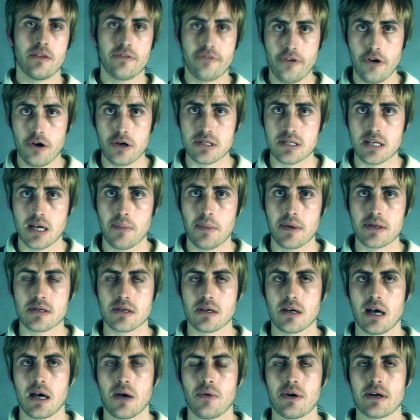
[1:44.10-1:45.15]
First time I
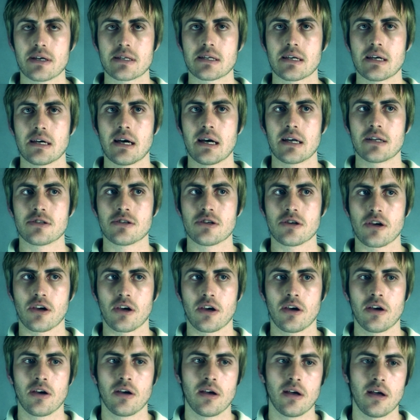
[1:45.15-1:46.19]
took
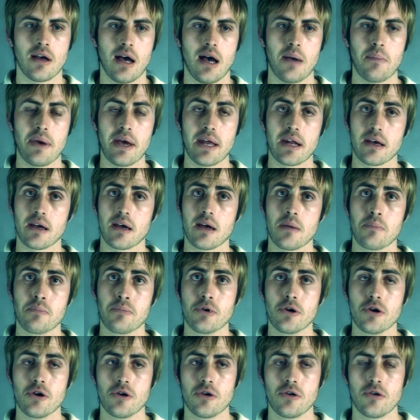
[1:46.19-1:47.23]
ayahuasca, I made a
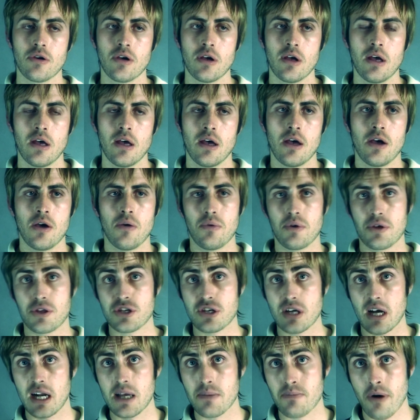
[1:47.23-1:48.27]
brew with
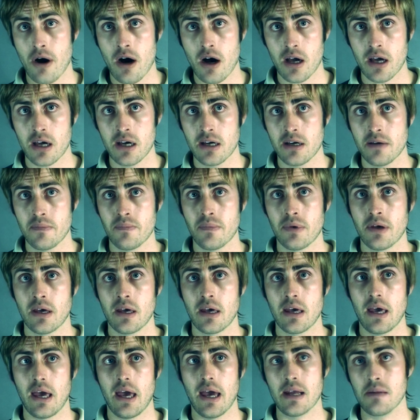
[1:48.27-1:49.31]
chaliponga
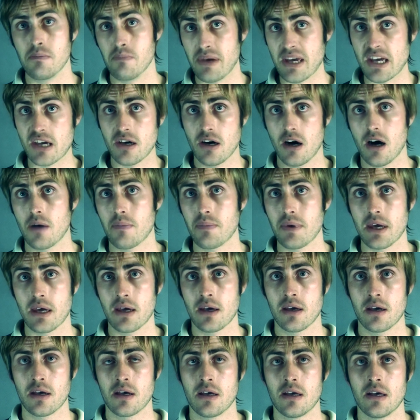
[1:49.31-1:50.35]
and caapi.
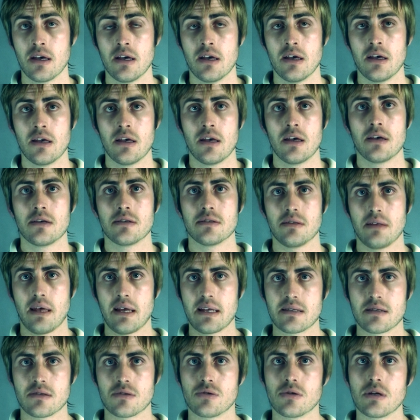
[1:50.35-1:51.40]
So
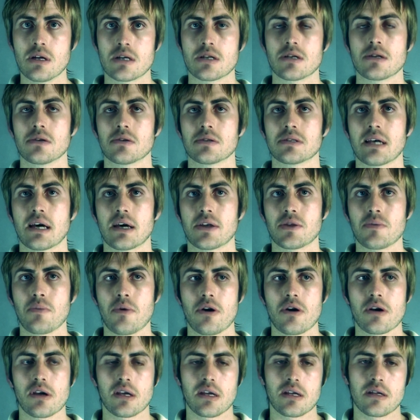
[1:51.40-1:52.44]
that's a traditional South
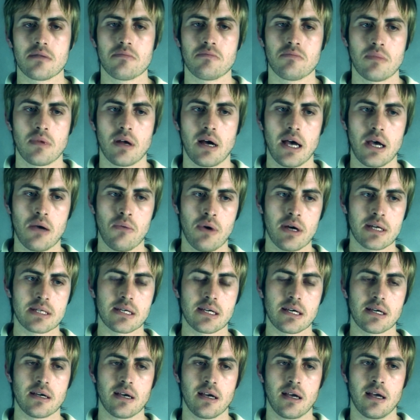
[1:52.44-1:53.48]
American
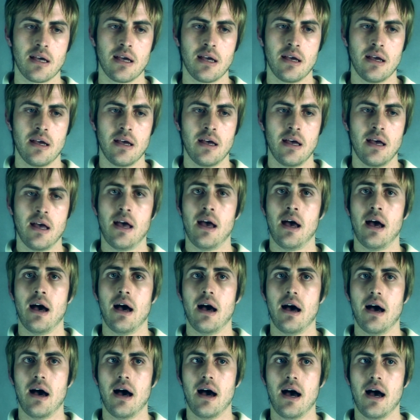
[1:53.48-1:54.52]
ayahuasca.
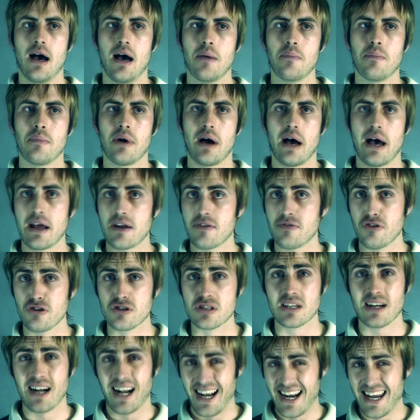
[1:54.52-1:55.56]
I had
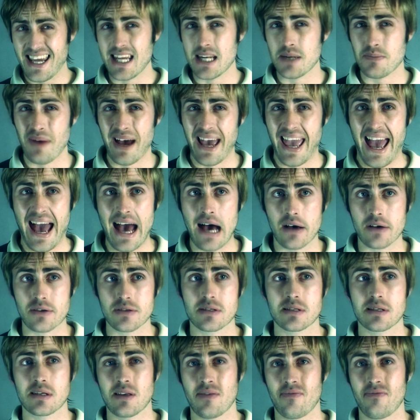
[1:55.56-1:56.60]
first cleaned my
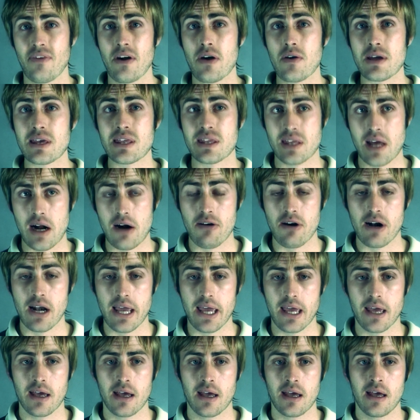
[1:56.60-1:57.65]
house very
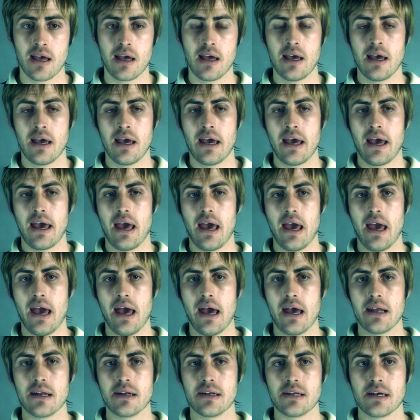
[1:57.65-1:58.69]
thoroughly,
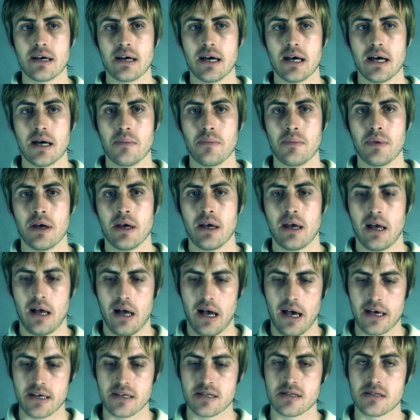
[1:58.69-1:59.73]
and
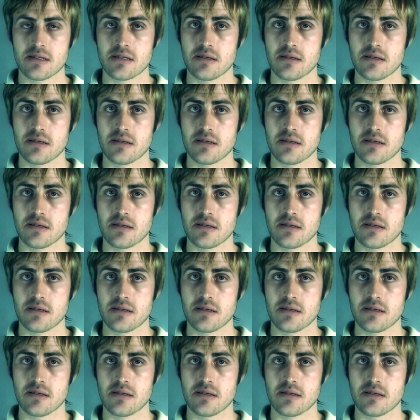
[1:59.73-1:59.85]
I